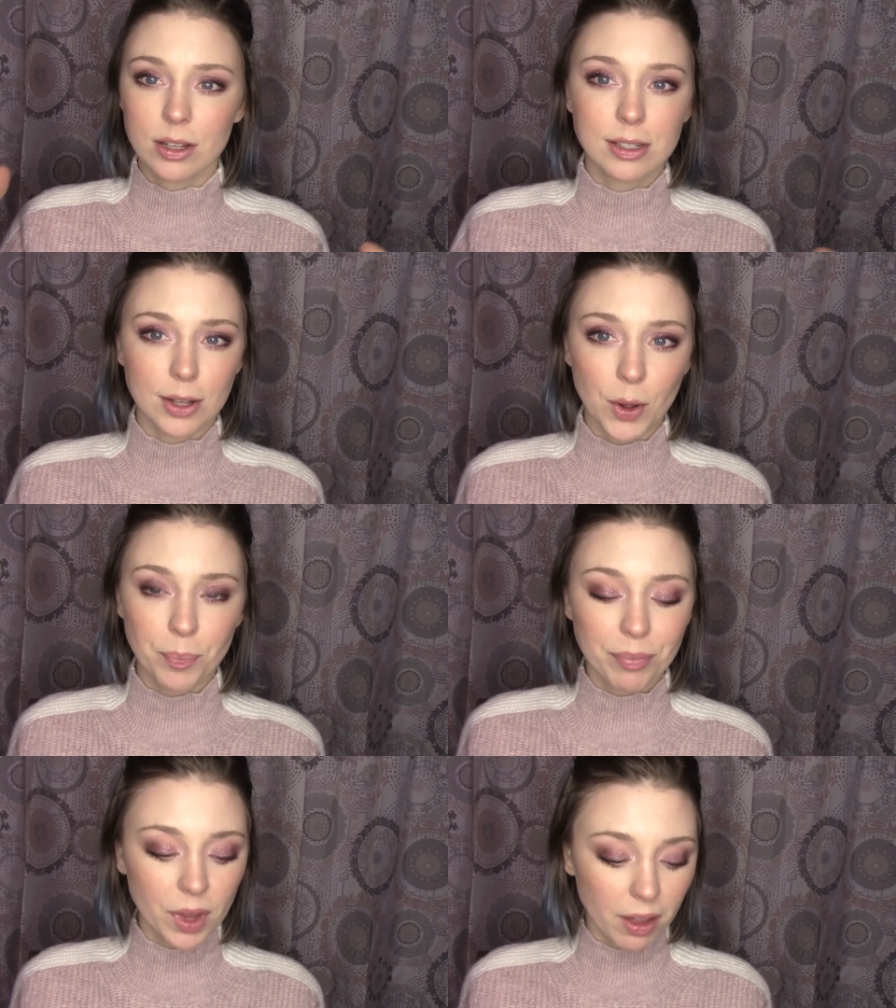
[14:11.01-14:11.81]
So
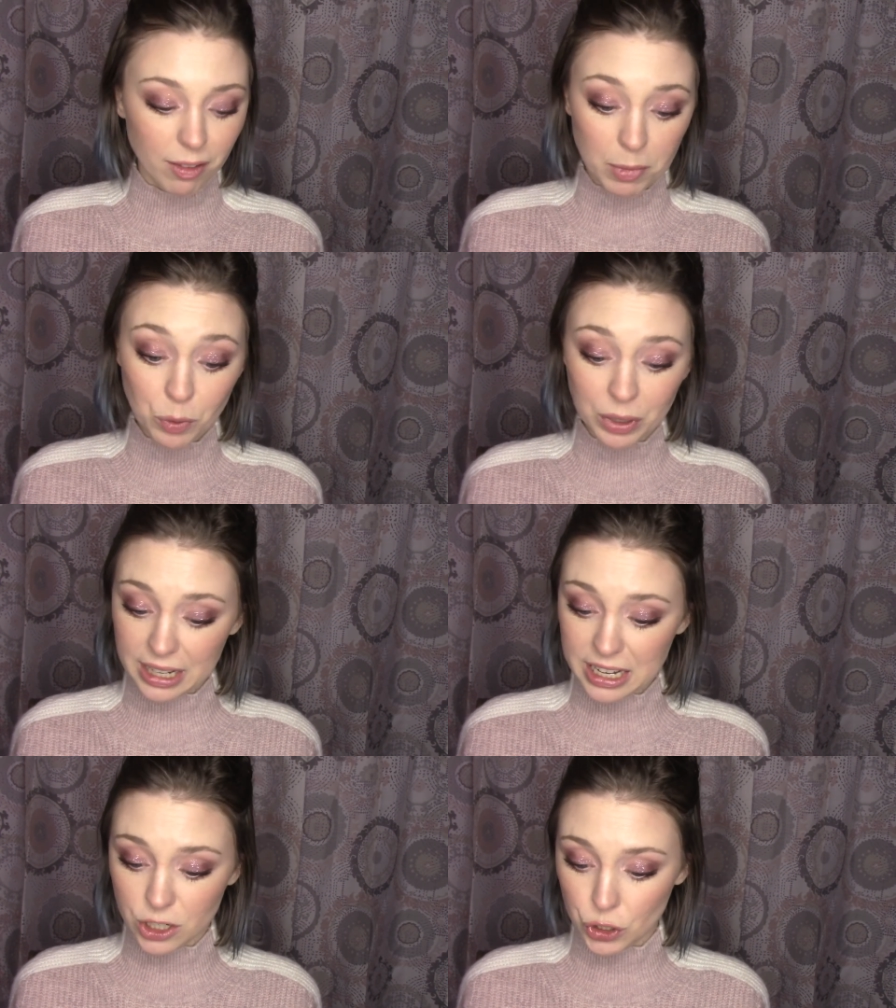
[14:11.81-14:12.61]
I've been really
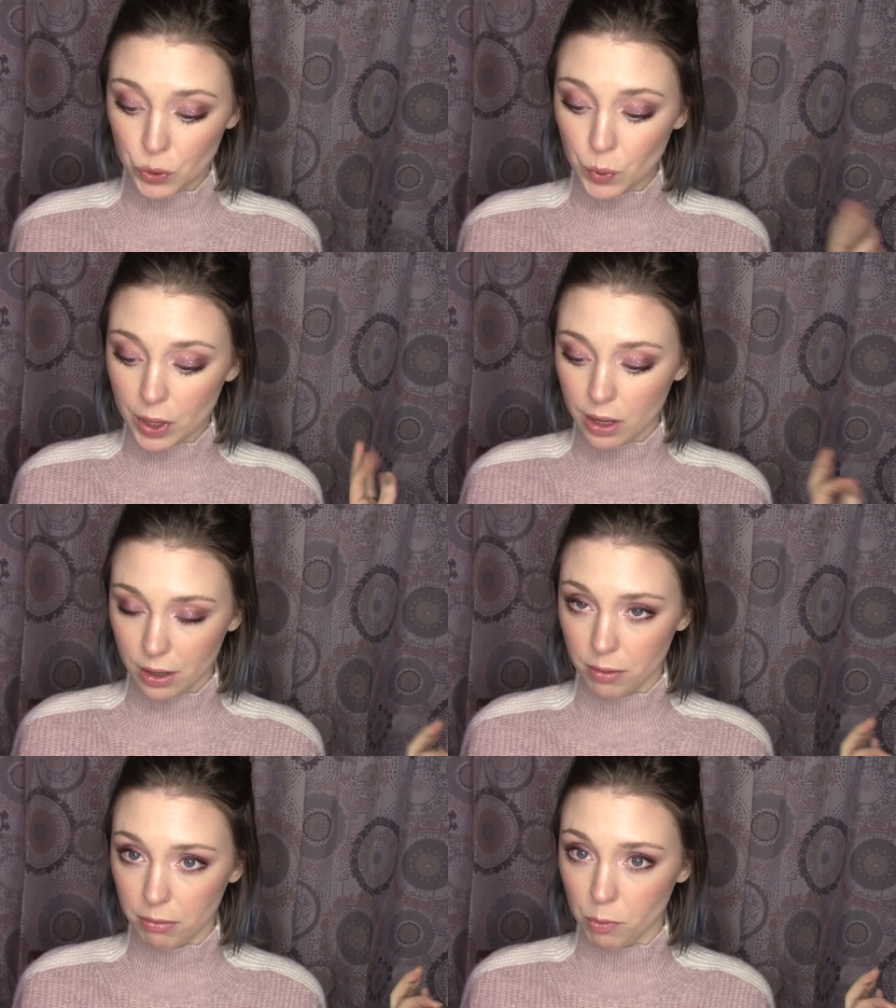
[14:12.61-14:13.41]
into
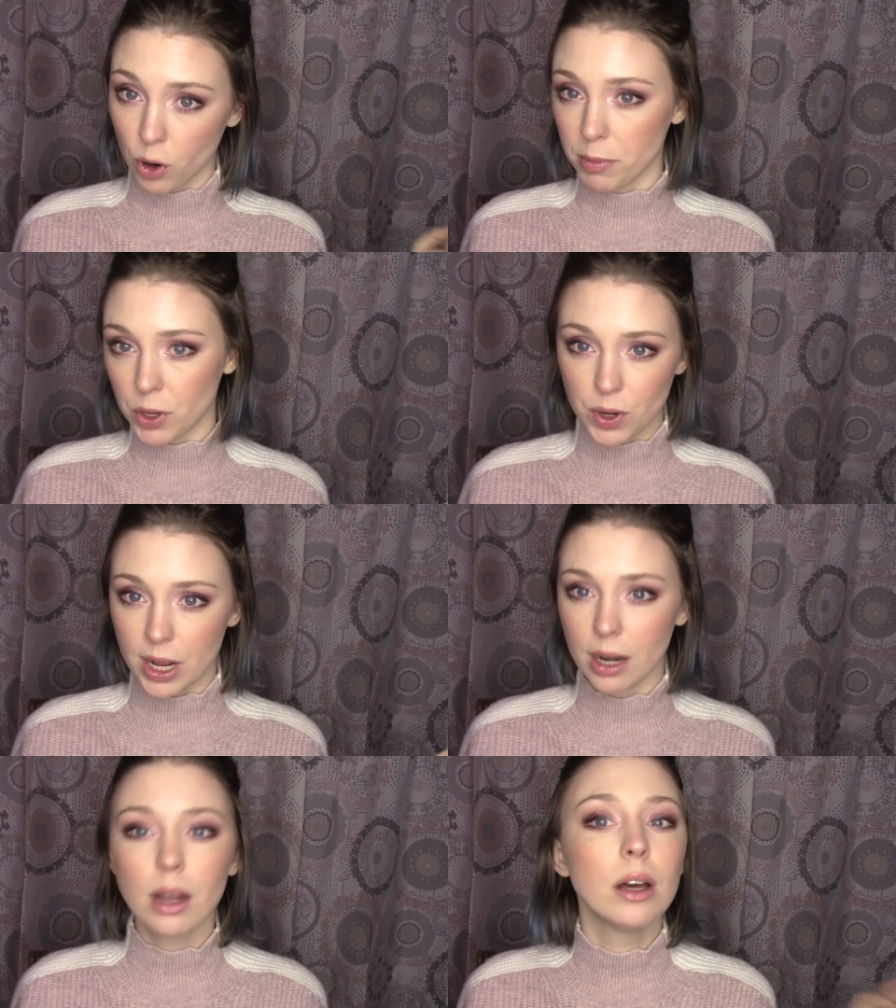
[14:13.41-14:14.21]
more muted